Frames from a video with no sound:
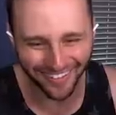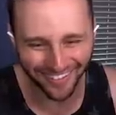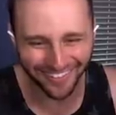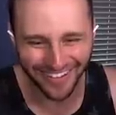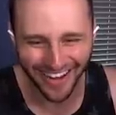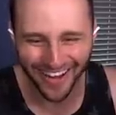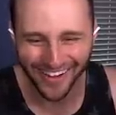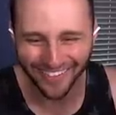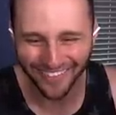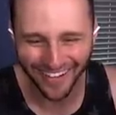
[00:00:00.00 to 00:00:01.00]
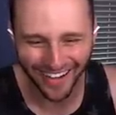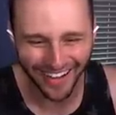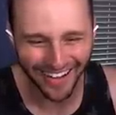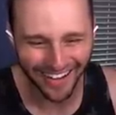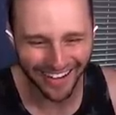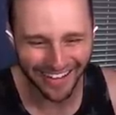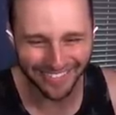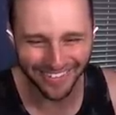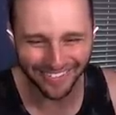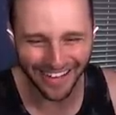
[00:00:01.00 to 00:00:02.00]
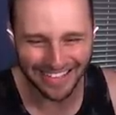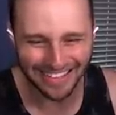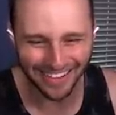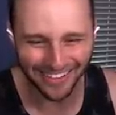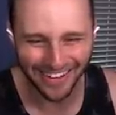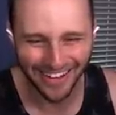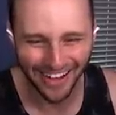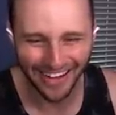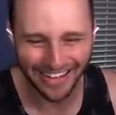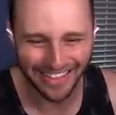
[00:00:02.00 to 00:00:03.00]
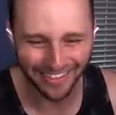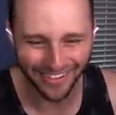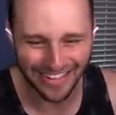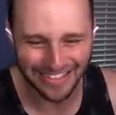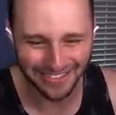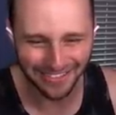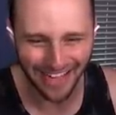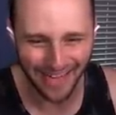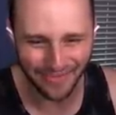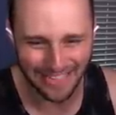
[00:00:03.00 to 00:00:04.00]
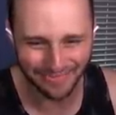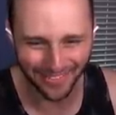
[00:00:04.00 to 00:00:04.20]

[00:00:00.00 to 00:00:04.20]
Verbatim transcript: Oh, no. I need more redstone. I need 32 lapis